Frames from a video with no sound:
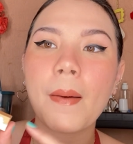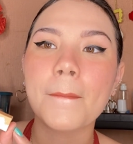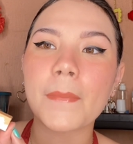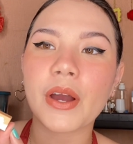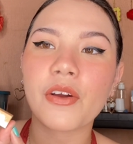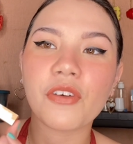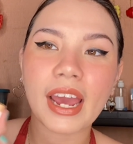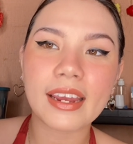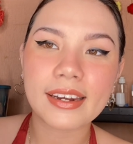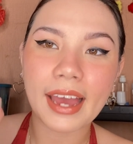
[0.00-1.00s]
But
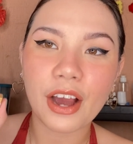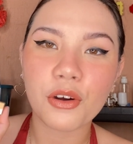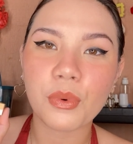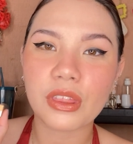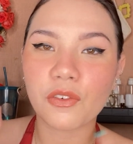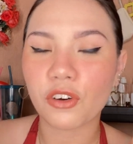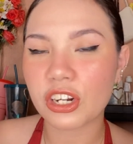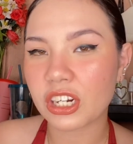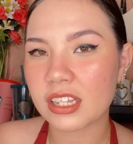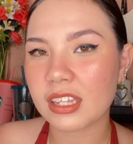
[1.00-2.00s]
right now, with the four
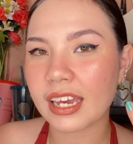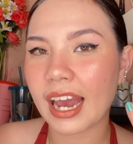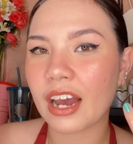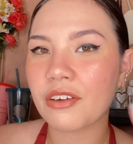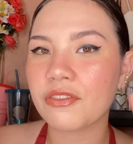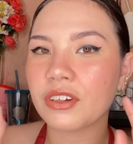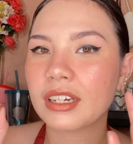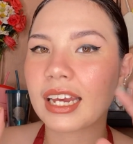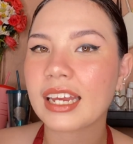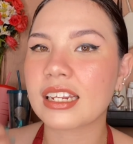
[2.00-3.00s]
shades they have, it
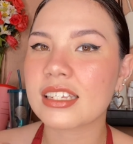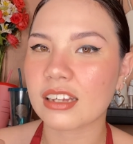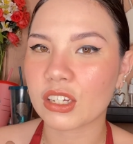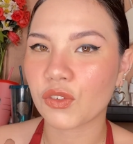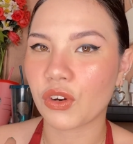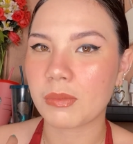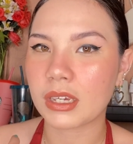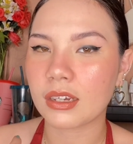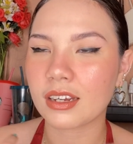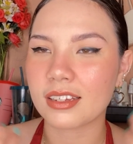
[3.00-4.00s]
kind of sucks for
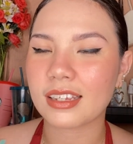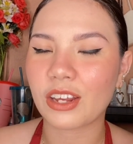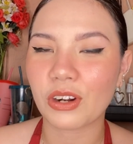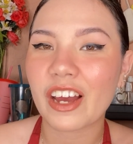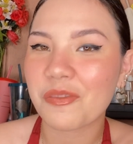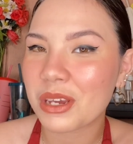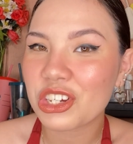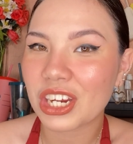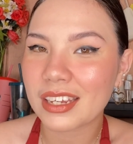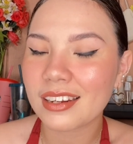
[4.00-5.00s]
me because I don't have my
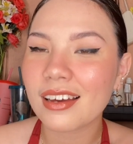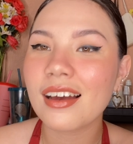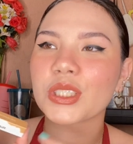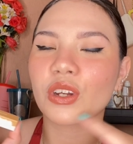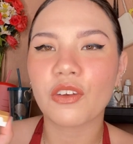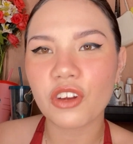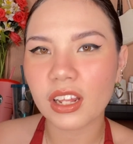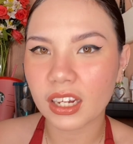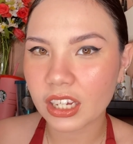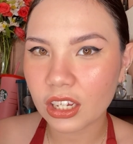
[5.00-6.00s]
shade. But if you're
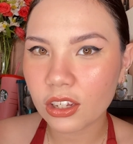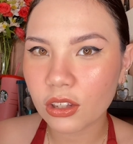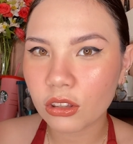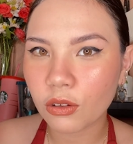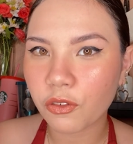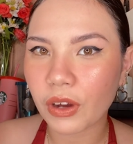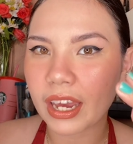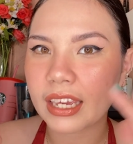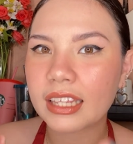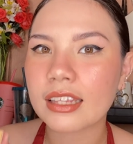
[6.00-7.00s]
lucky to
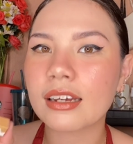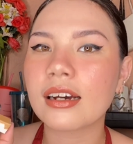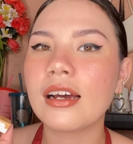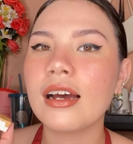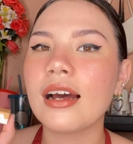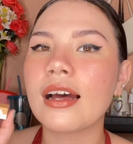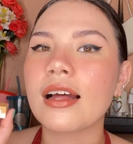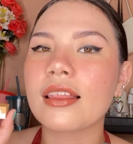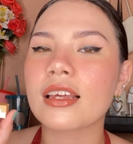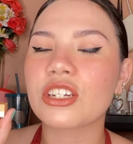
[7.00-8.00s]
find
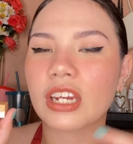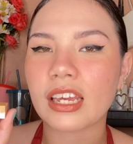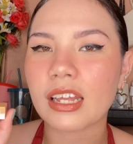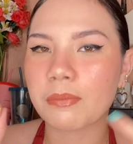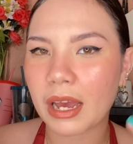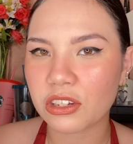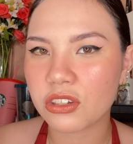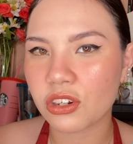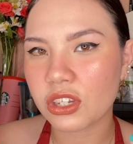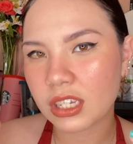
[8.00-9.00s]
the shade that matches
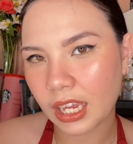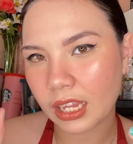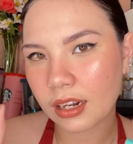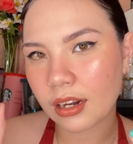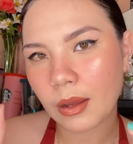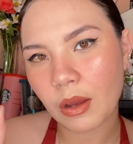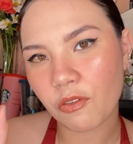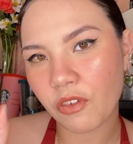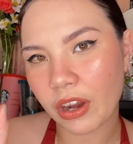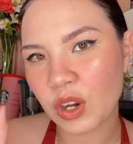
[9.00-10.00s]
your skin
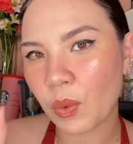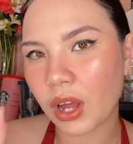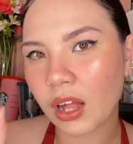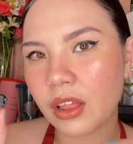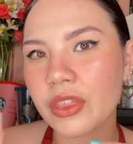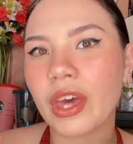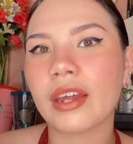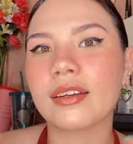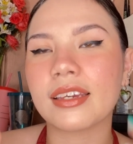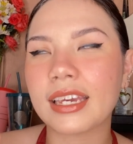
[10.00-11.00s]
very well,
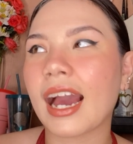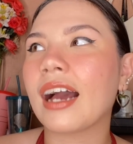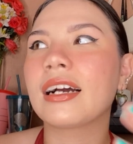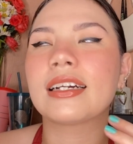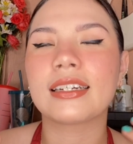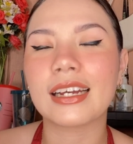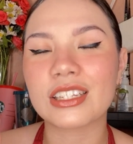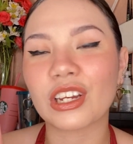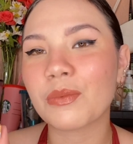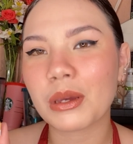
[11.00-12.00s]
then yeah, it's
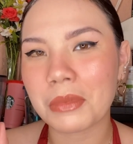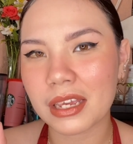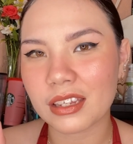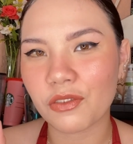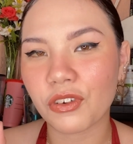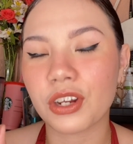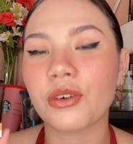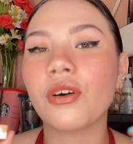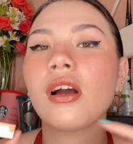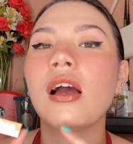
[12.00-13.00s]
gonna be amazing for you.